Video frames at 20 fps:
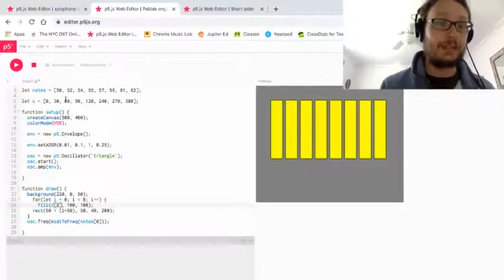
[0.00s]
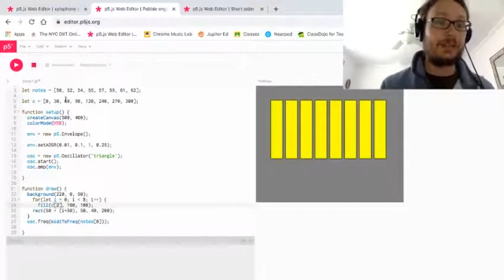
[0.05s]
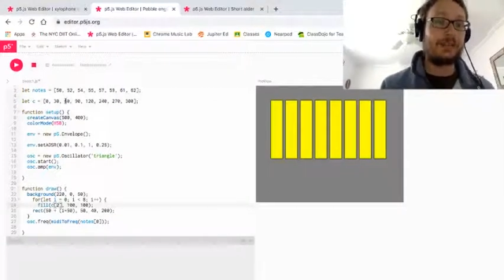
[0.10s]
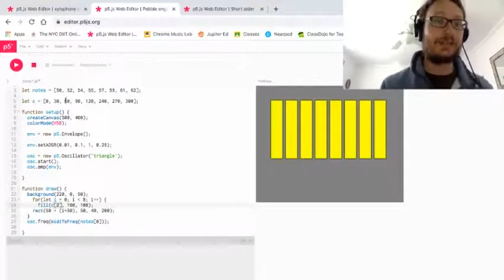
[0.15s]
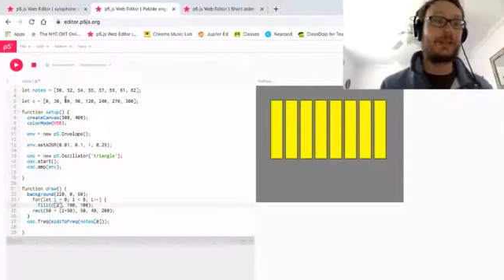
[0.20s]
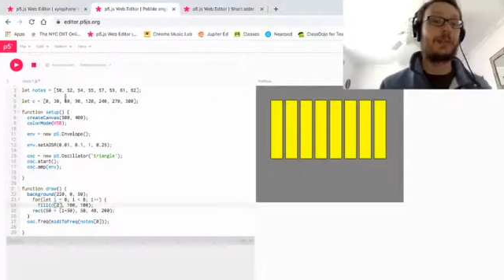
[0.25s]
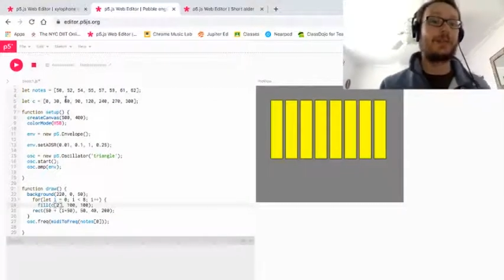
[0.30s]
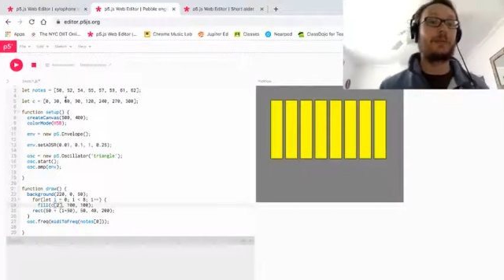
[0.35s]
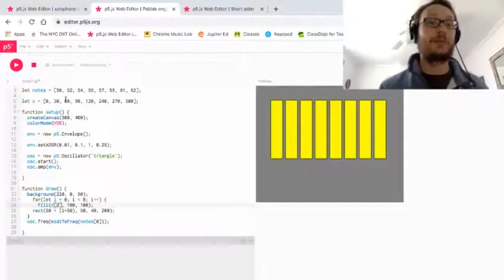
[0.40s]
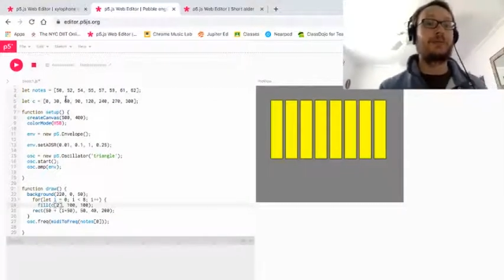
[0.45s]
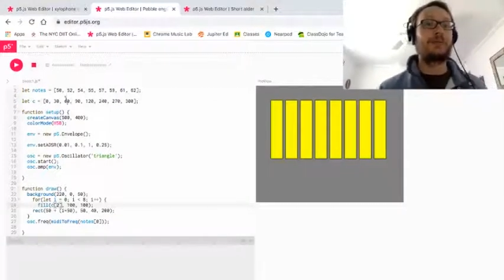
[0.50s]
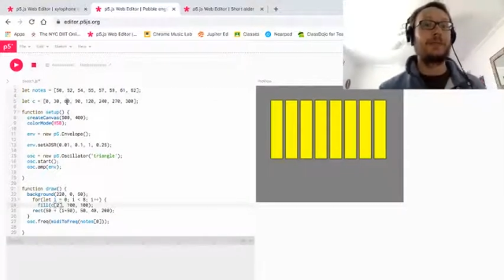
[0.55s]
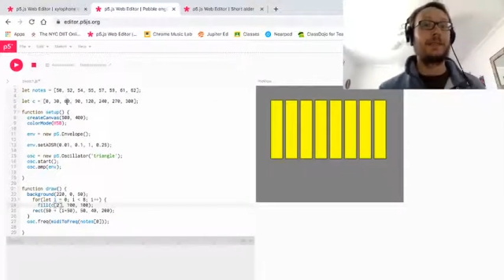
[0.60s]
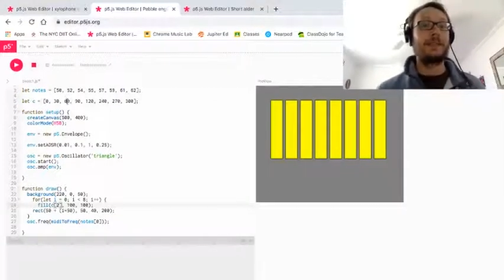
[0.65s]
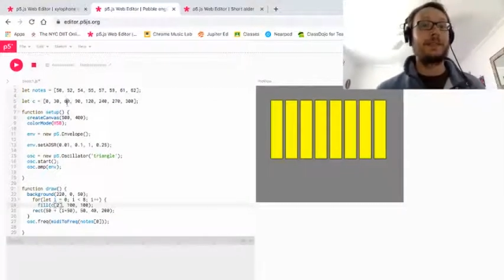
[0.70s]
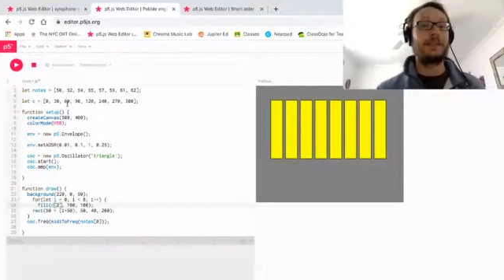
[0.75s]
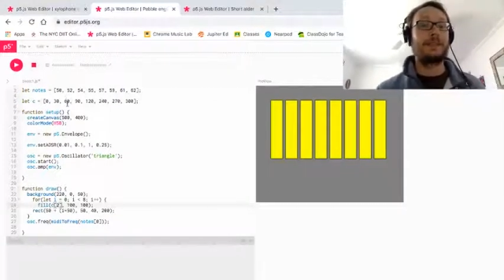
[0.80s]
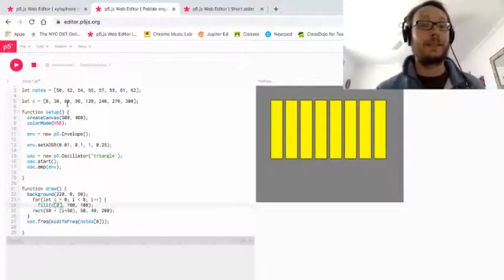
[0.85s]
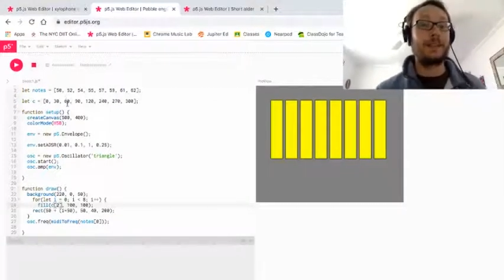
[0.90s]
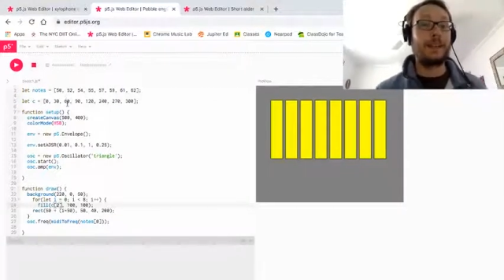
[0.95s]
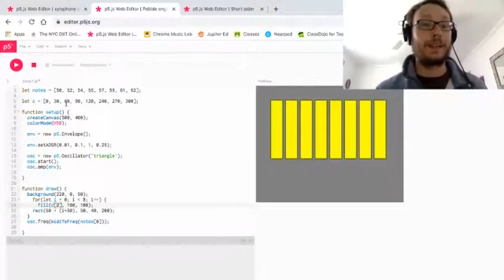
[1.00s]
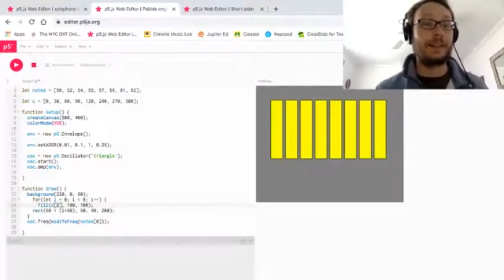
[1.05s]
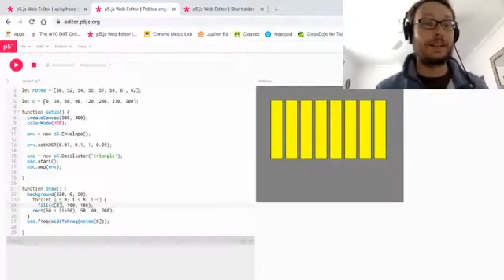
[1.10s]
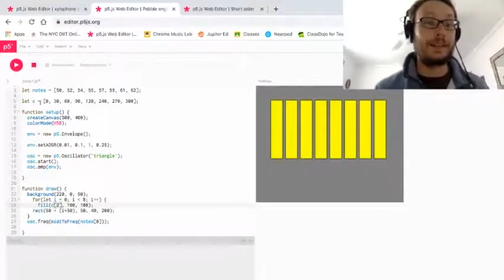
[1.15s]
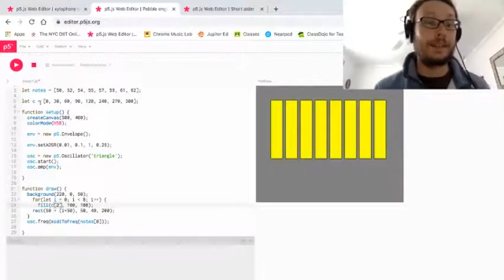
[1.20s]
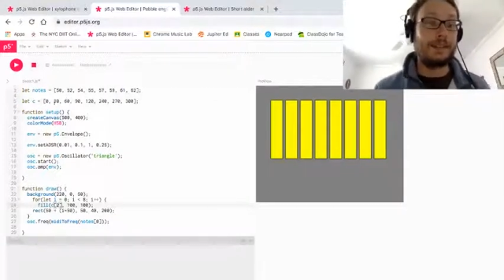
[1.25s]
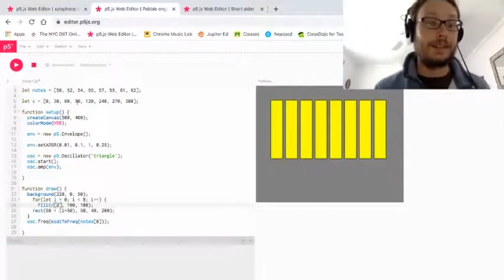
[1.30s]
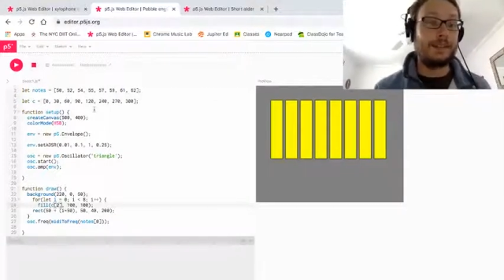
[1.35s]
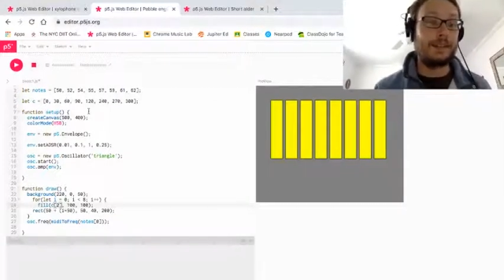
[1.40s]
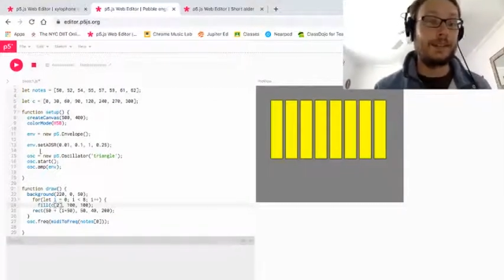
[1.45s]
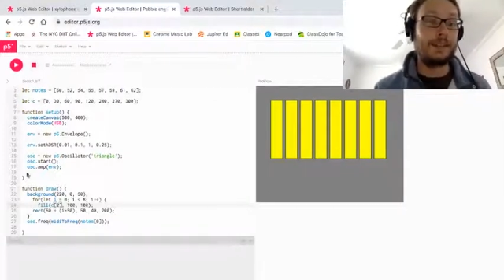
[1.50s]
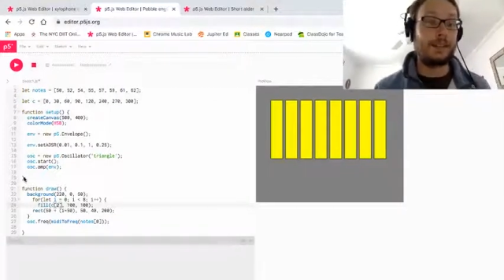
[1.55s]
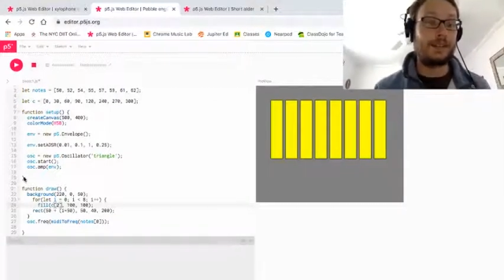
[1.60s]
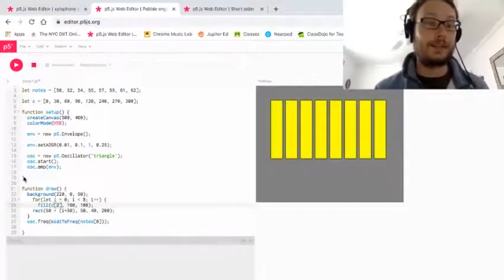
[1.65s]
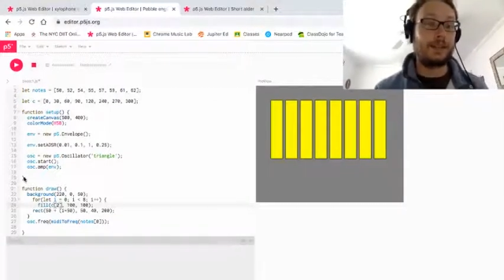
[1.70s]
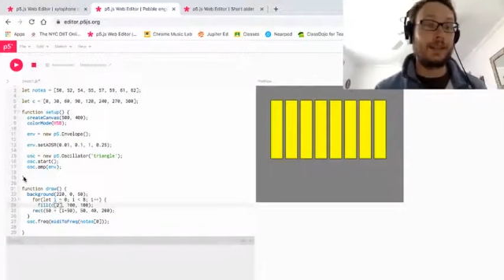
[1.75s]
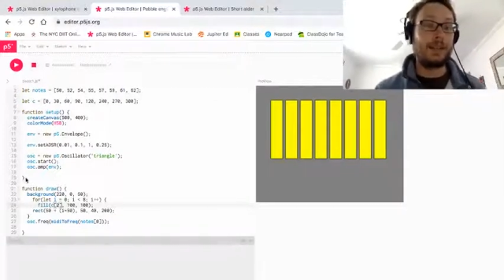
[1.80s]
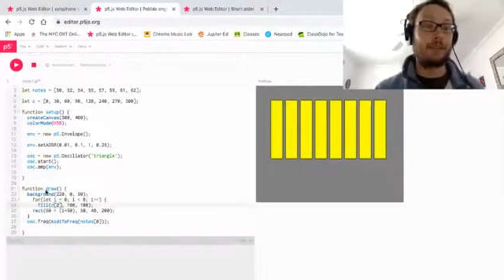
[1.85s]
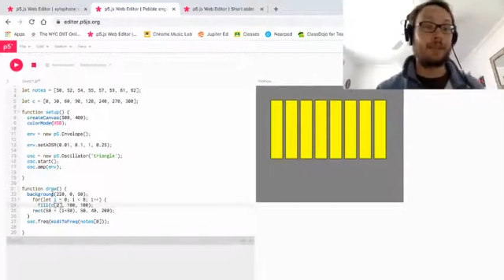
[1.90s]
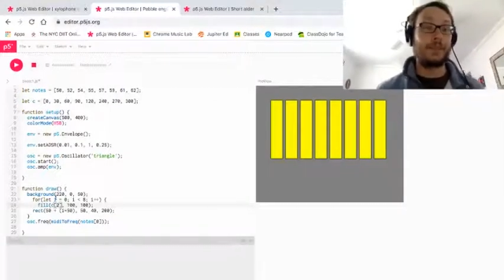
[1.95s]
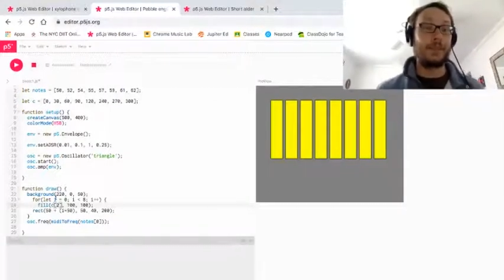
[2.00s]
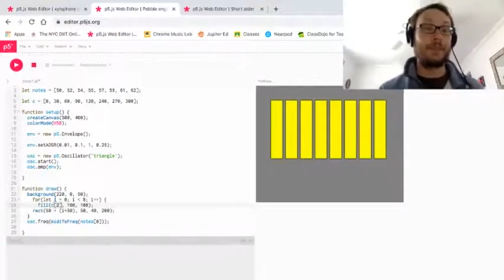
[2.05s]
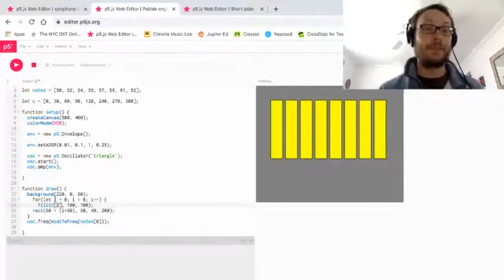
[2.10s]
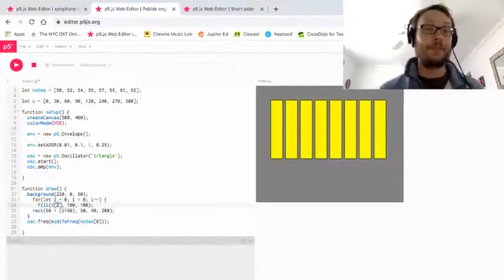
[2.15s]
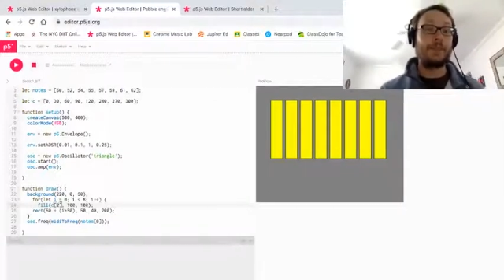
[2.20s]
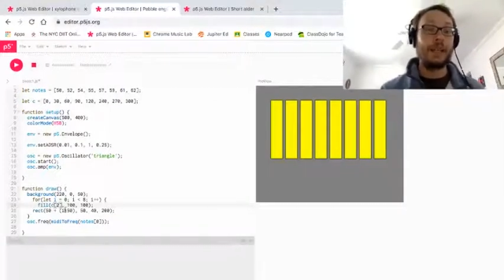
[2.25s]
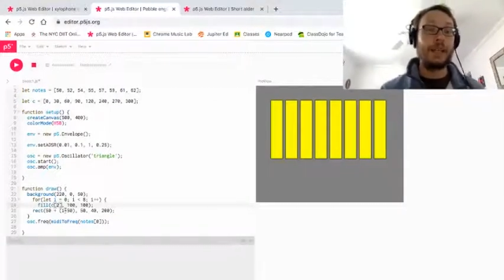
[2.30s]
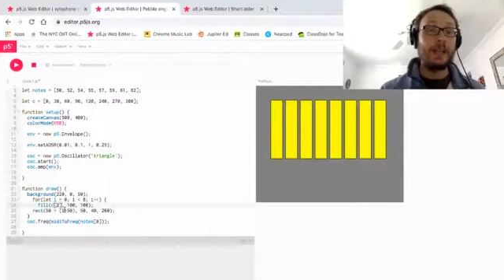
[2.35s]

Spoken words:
2 index in this array, all right?